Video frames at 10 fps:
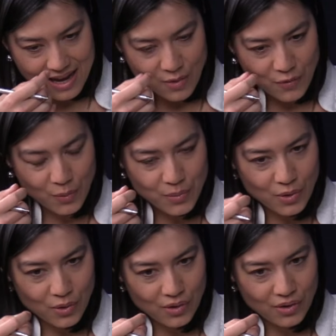Now, from
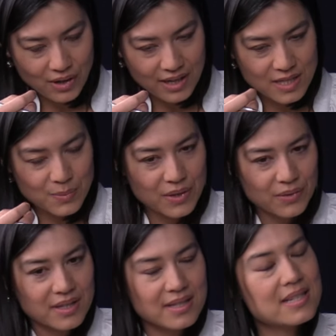your
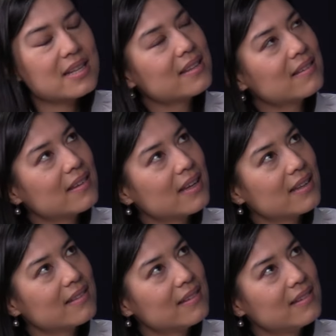experience at
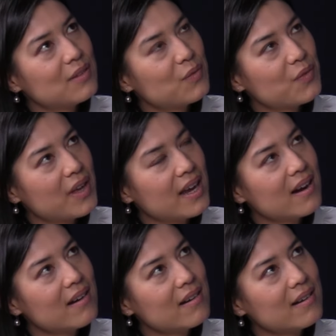at the
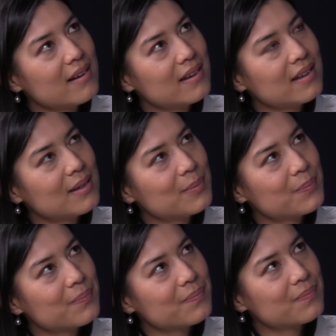fair,
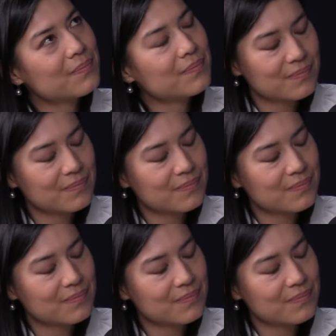um,